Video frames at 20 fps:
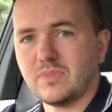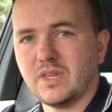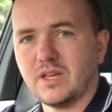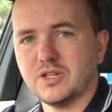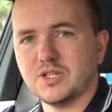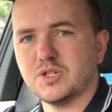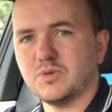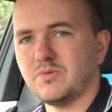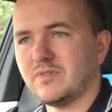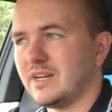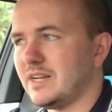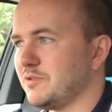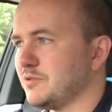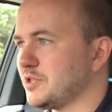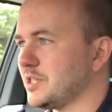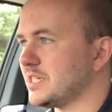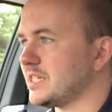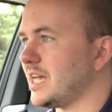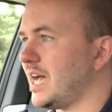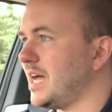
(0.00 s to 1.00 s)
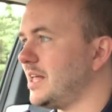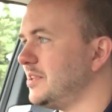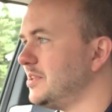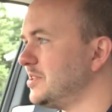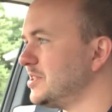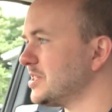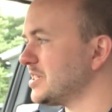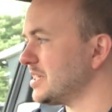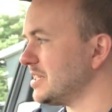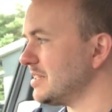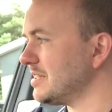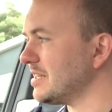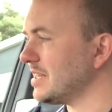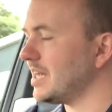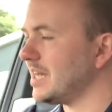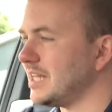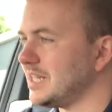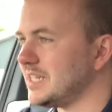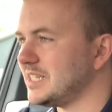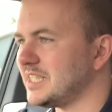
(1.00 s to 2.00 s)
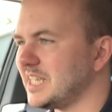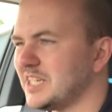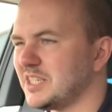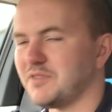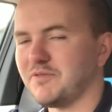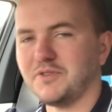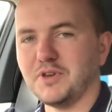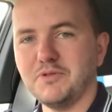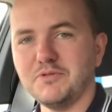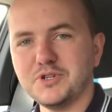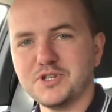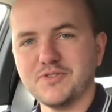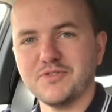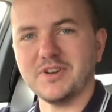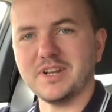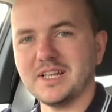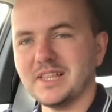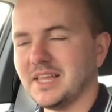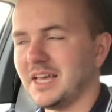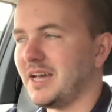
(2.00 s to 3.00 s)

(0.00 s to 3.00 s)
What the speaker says: So we're in utter silence, and is this the future really?